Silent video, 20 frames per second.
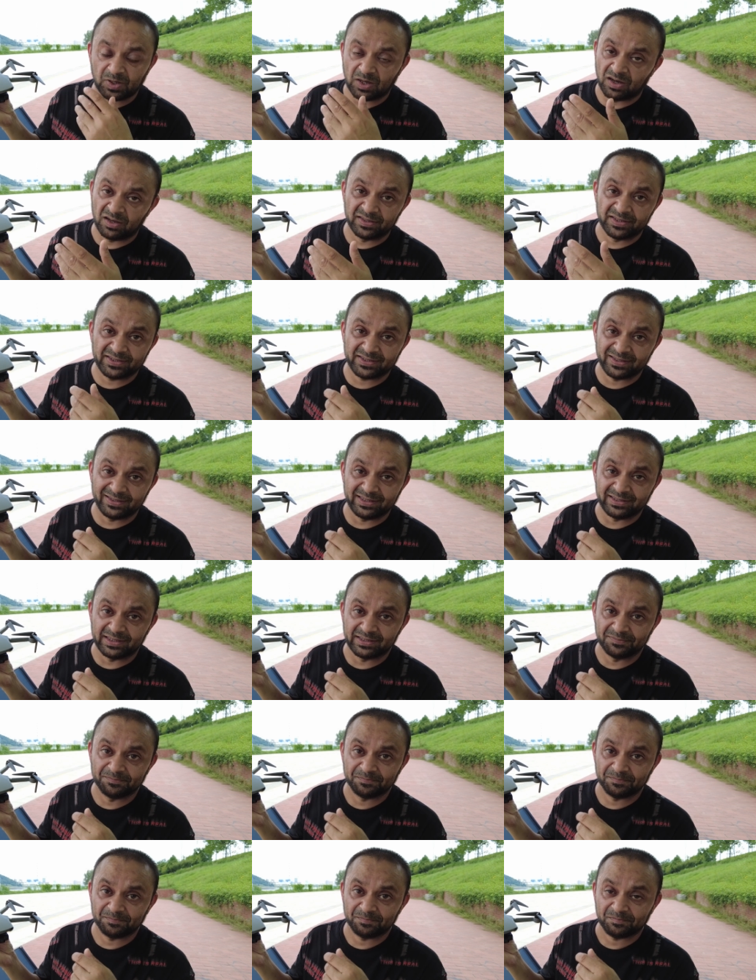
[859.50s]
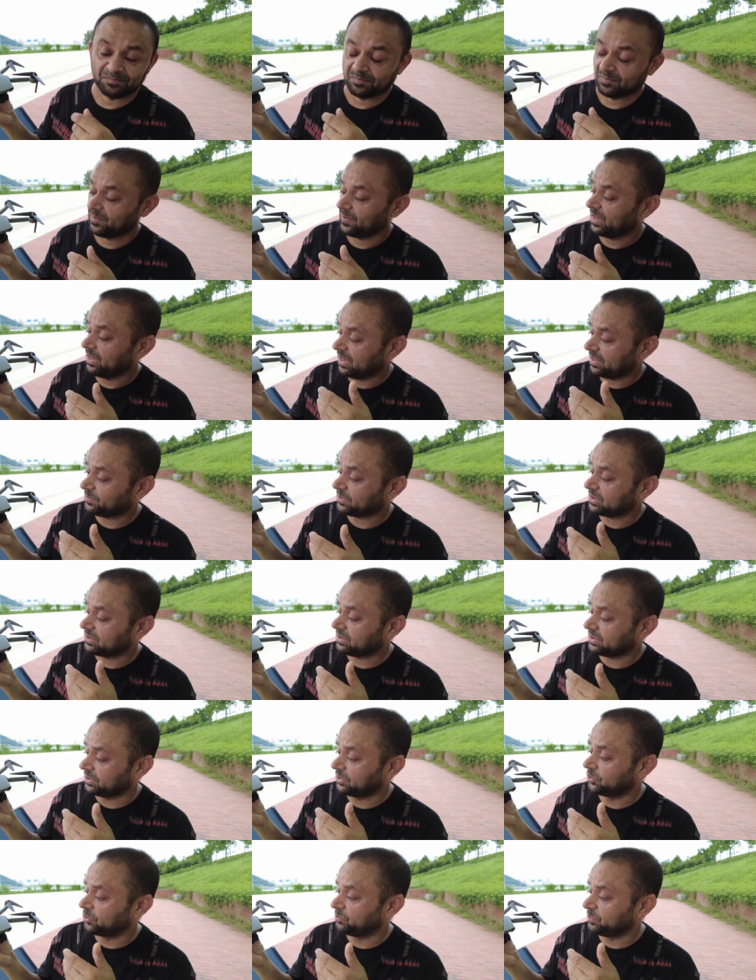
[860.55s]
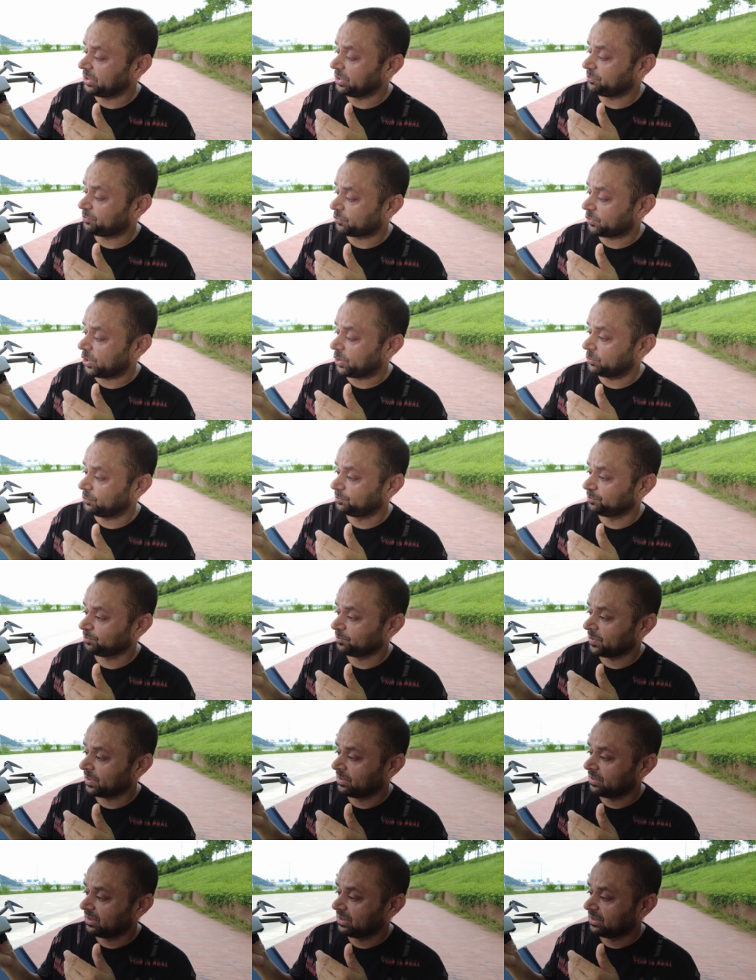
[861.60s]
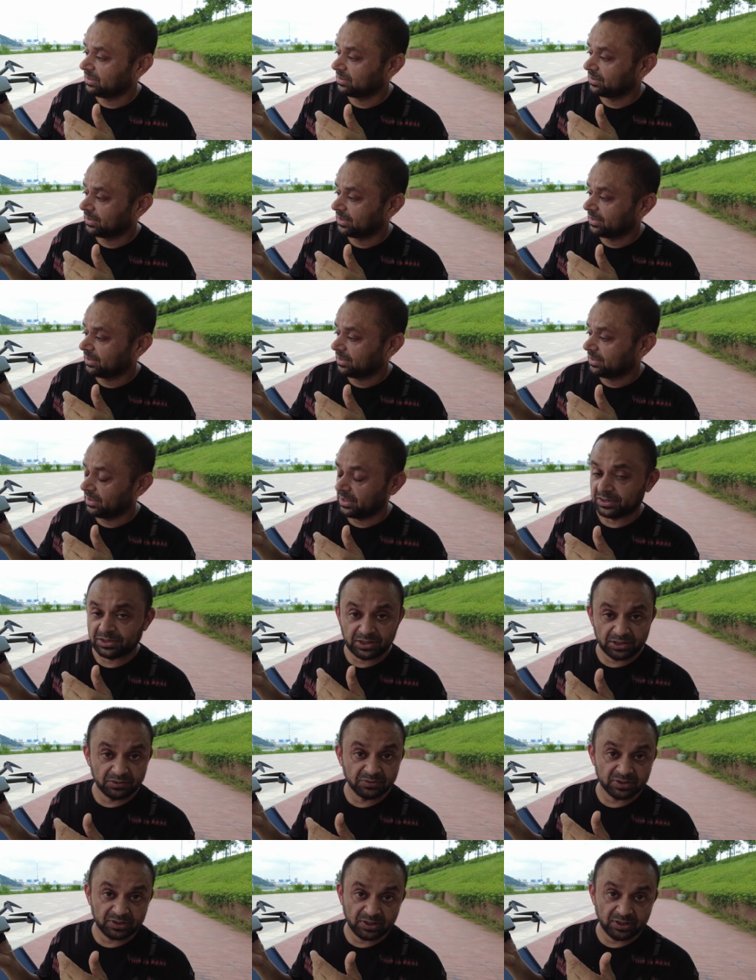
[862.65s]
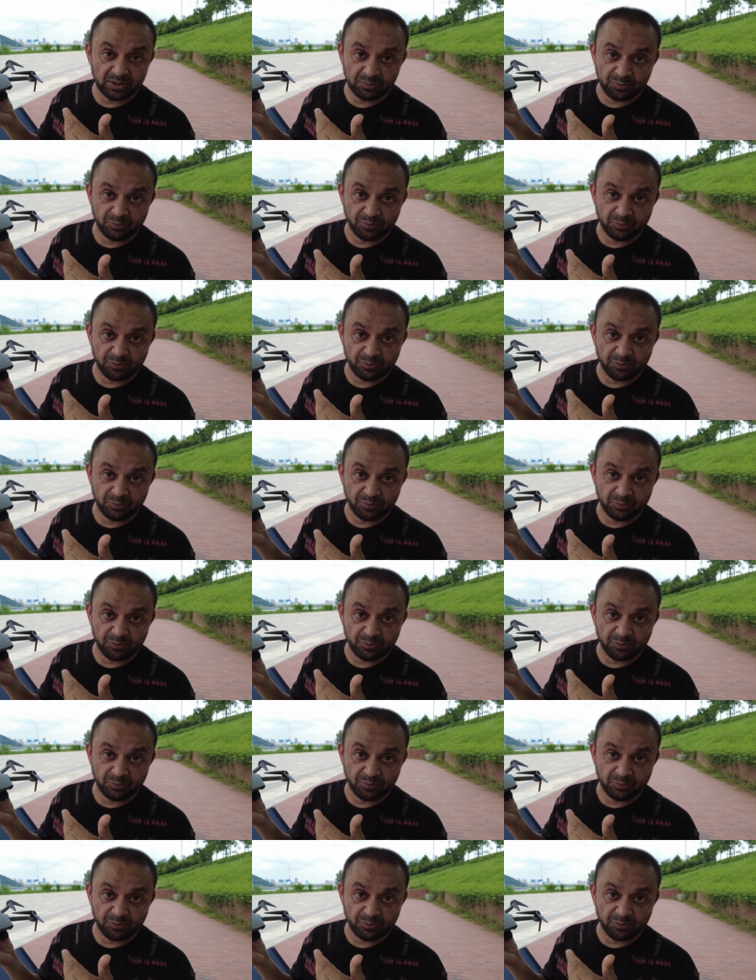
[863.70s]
honestly, Hubsan Zino Mini Pro is seriously